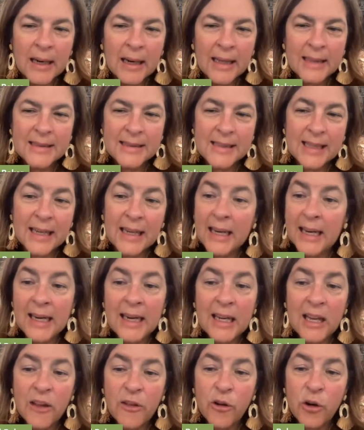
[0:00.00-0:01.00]
Let's see.
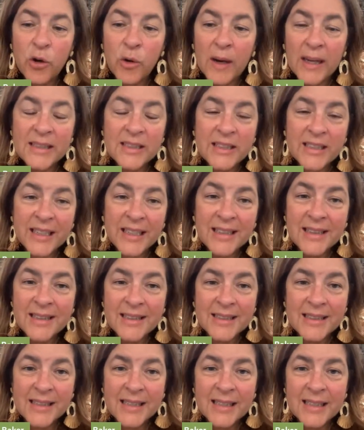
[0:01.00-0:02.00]
Any other
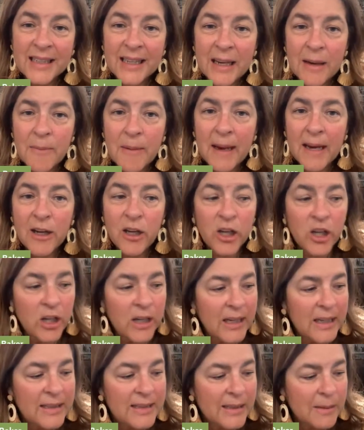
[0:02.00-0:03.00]
questions about
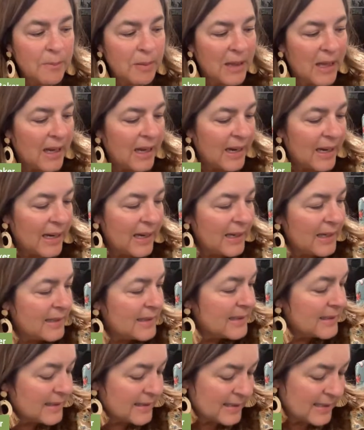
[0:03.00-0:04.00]
cookie
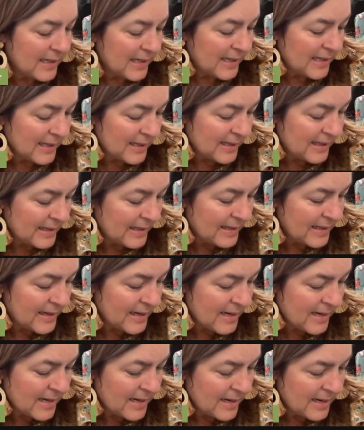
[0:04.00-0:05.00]
supplies?
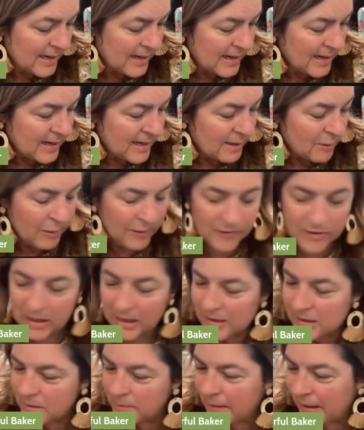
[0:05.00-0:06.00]
We've
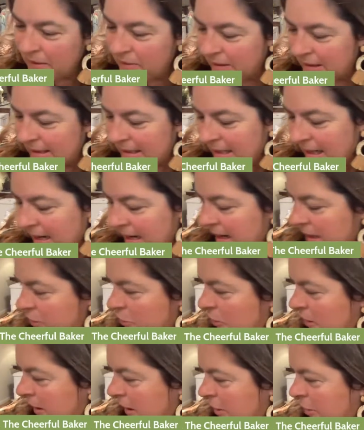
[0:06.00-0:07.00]
talked about the
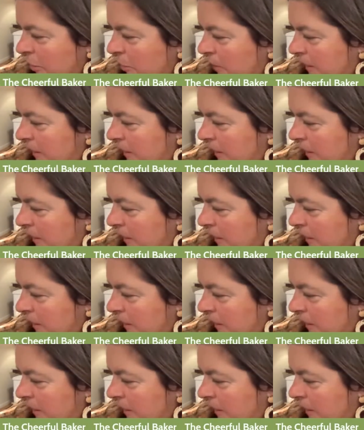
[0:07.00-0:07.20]
dehydrator.